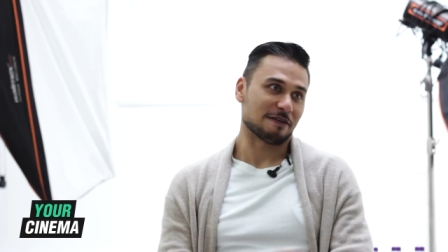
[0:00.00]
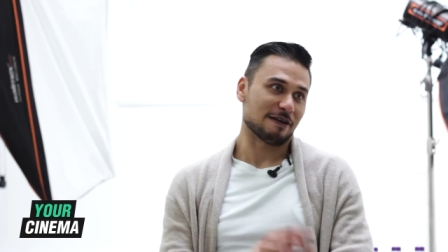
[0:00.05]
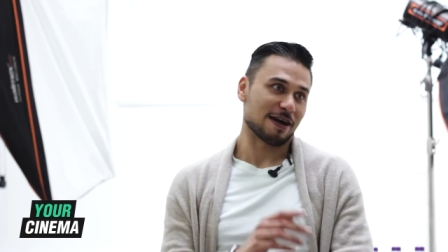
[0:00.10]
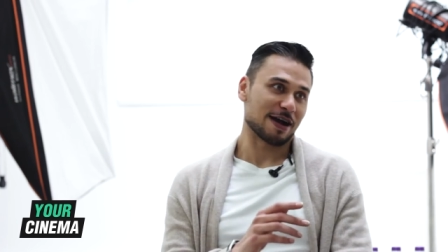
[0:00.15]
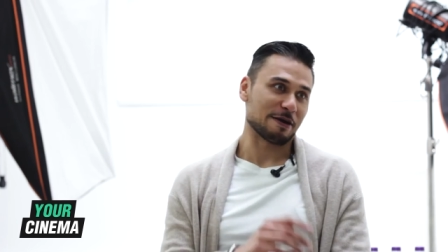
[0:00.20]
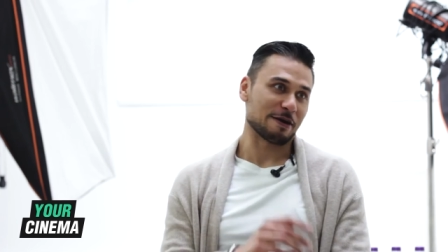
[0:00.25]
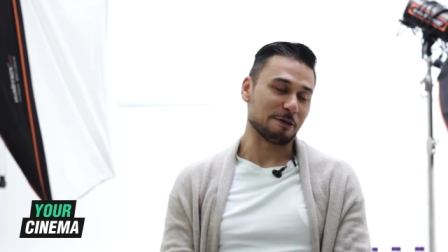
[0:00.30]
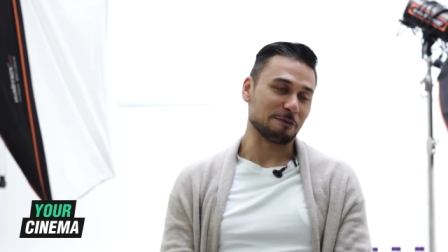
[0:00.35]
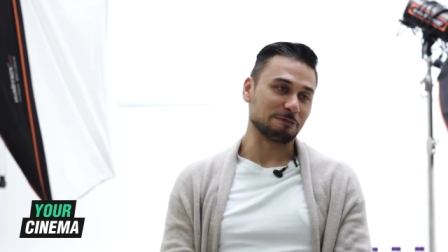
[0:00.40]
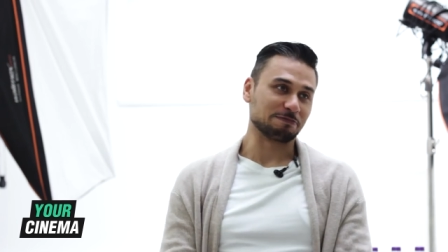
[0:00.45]
All
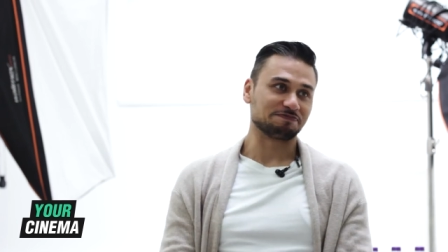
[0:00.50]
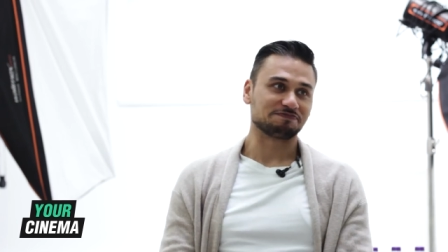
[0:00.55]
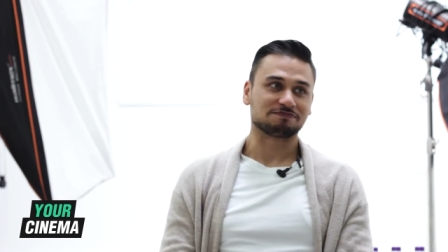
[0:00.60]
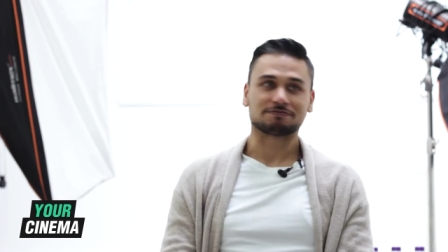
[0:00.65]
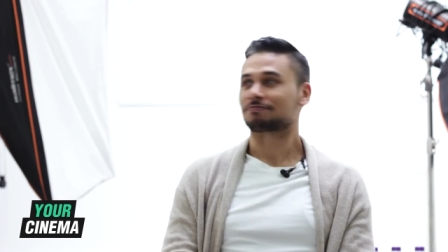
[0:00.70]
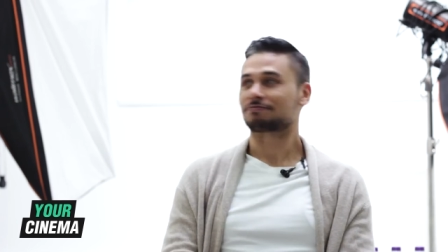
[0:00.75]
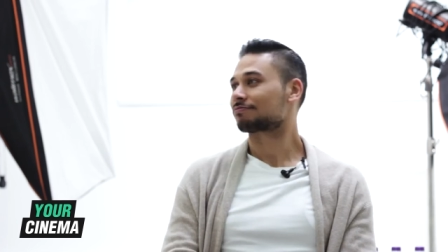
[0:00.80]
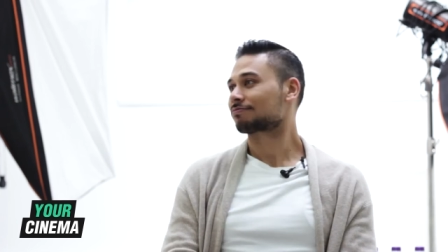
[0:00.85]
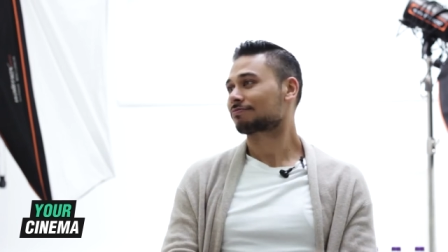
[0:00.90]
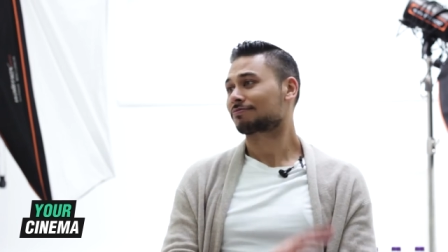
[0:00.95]
right, cool.
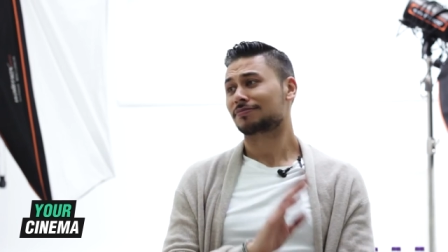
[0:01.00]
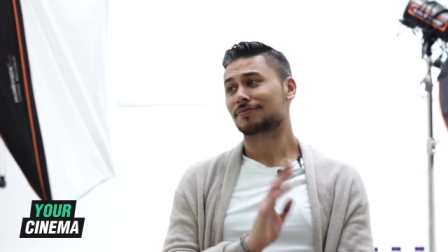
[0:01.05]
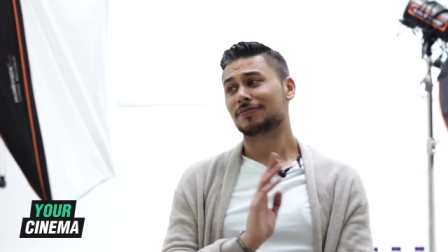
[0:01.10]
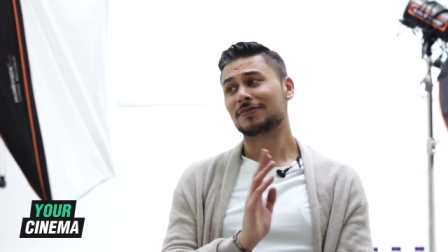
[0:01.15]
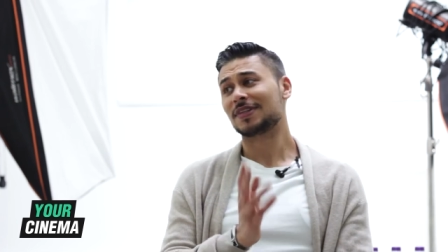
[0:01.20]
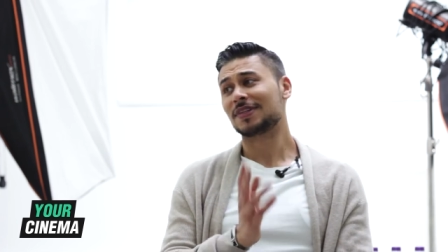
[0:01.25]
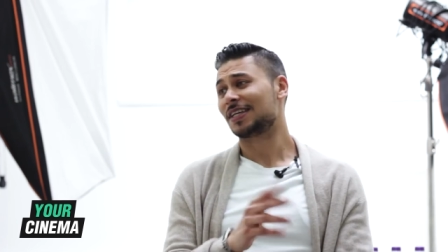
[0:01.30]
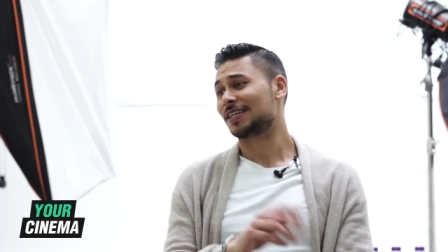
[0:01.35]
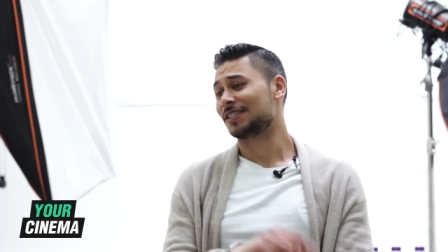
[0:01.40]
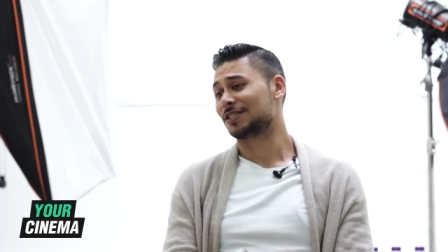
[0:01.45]

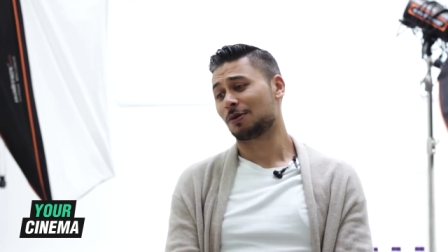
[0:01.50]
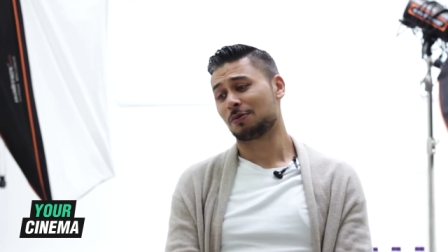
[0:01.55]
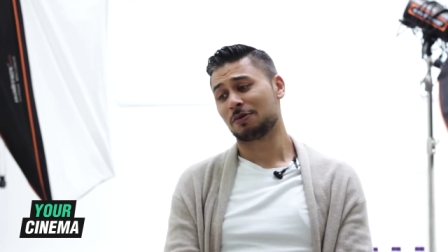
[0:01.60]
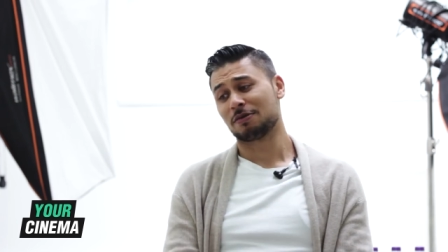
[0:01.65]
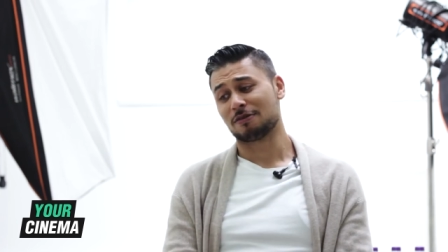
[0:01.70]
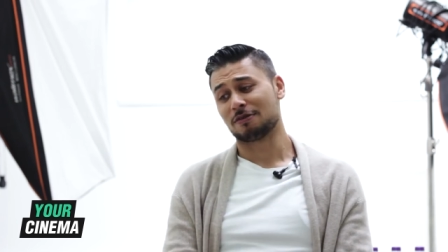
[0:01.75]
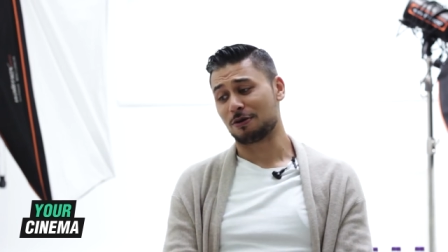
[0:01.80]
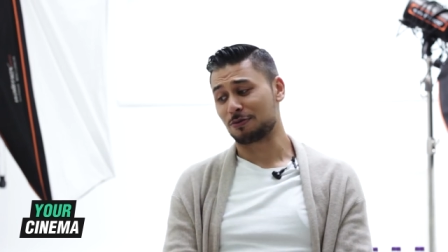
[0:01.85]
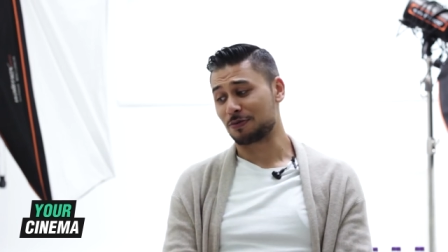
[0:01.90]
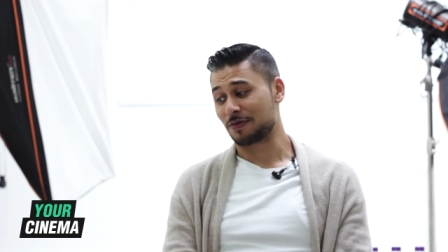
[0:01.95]
So
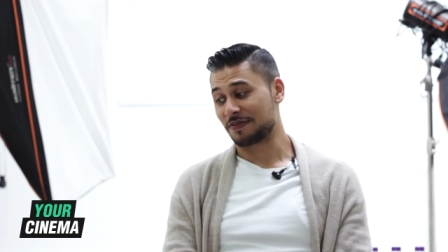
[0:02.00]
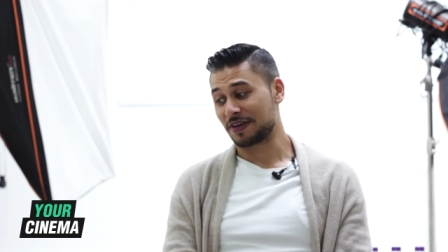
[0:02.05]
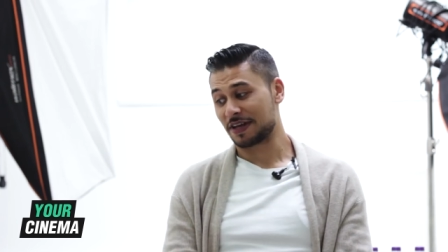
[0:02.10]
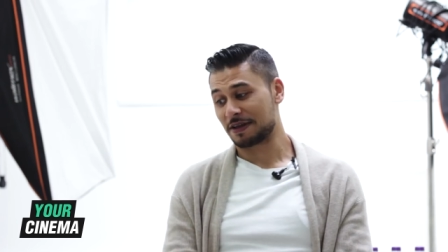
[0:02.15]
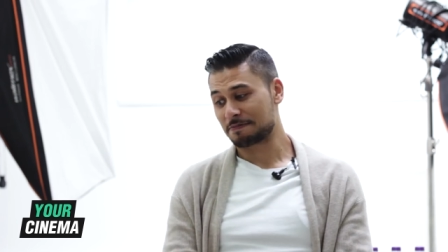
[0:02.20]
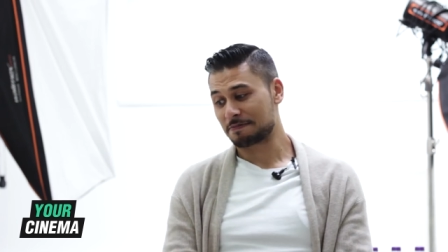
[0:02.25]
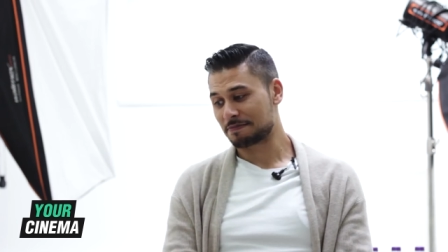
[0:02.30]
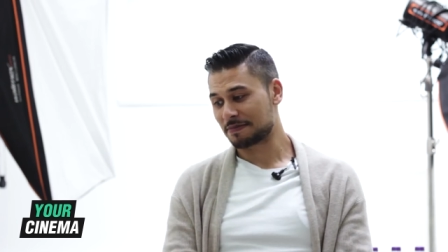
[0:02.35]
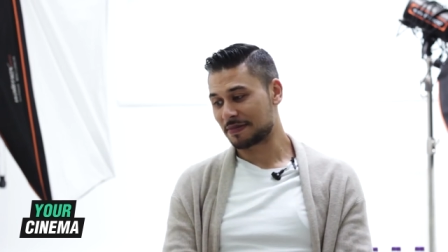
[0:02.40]
we rolled with it.